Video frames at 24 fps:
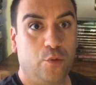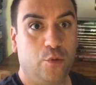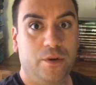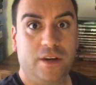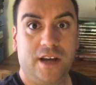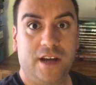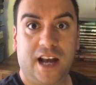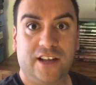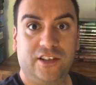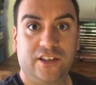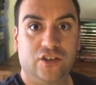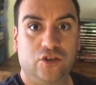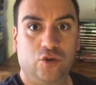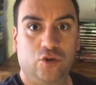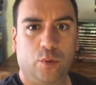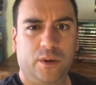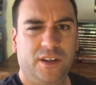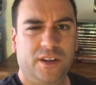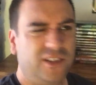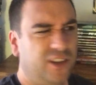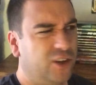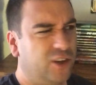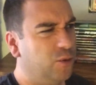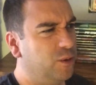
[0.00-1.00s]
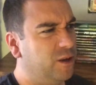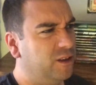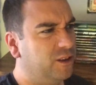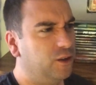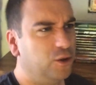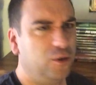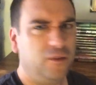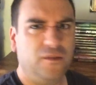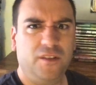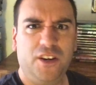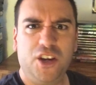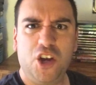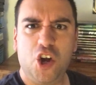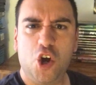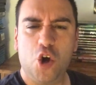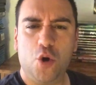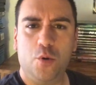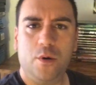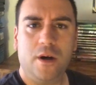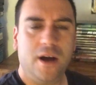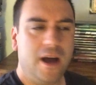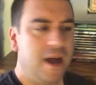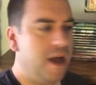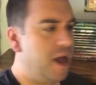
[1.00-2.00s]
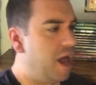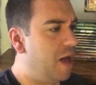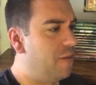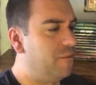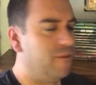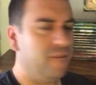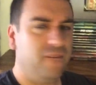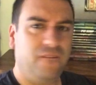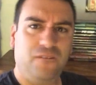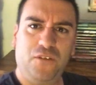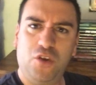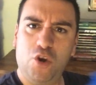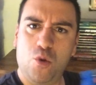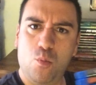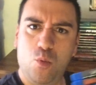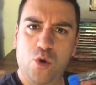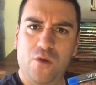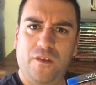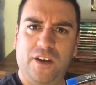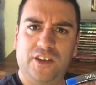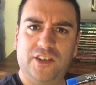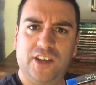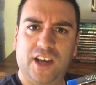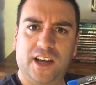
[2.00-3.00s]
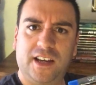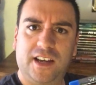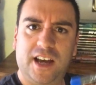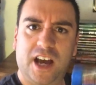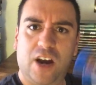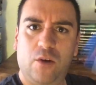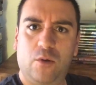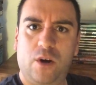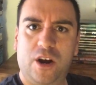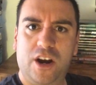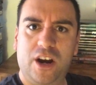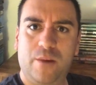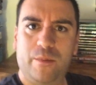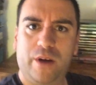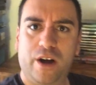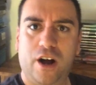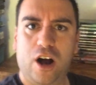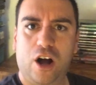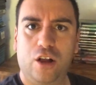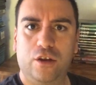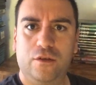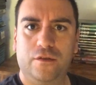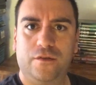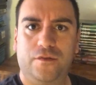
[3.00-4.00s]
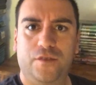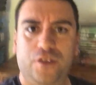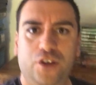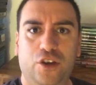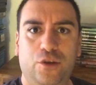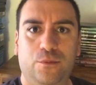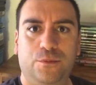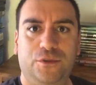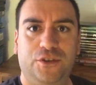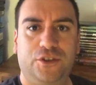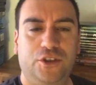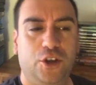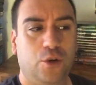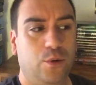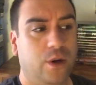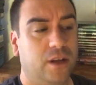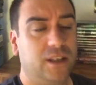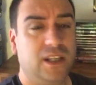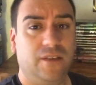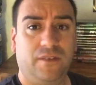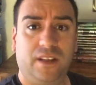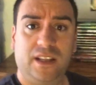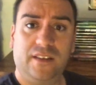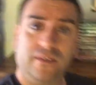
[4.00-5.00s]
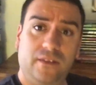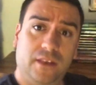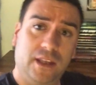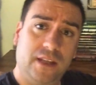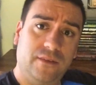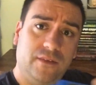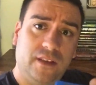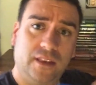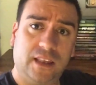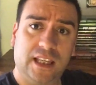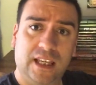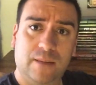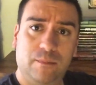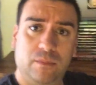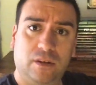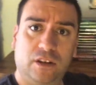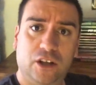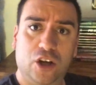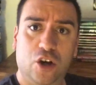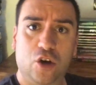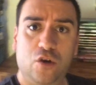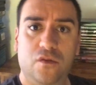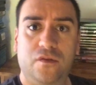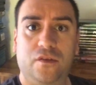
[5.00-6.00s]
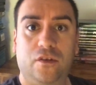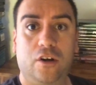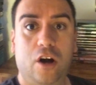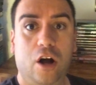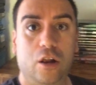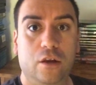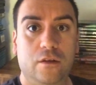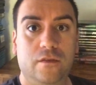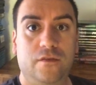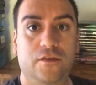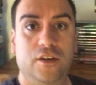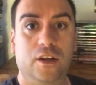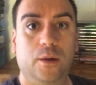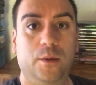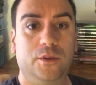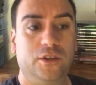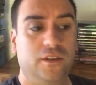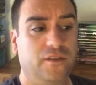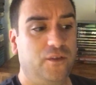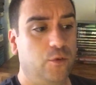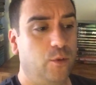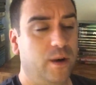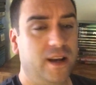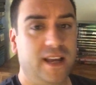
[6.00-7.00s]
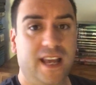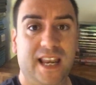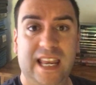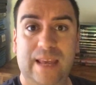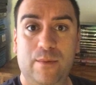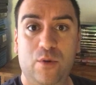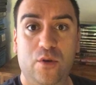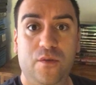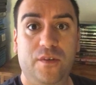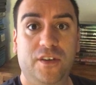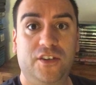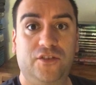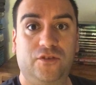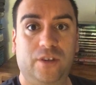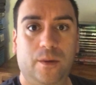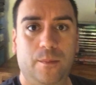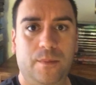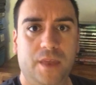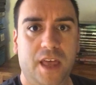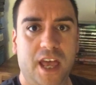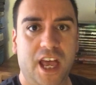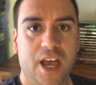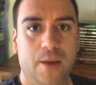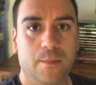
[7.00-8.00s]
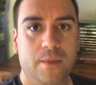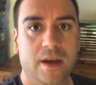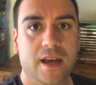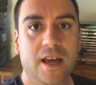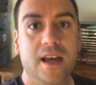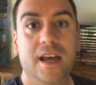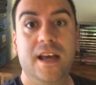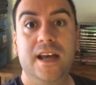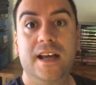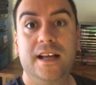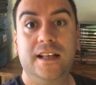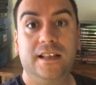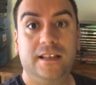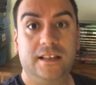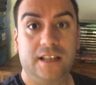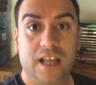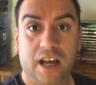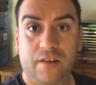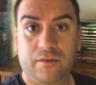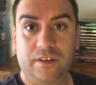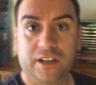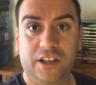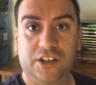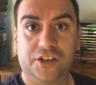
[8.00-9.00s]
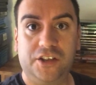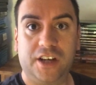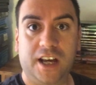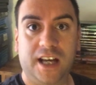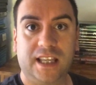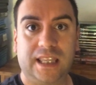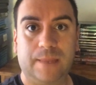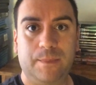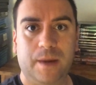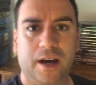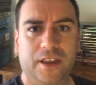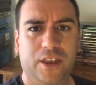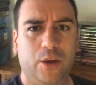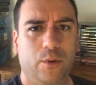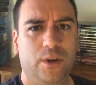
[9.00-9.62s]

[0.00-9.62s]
Hope you guys enjoyed. Just a quick little video. I have a few movies I get right here by Olive Films, so I'll definitely leave the link below for Olive Films. So if you want to get any movies from them, definitely check them out.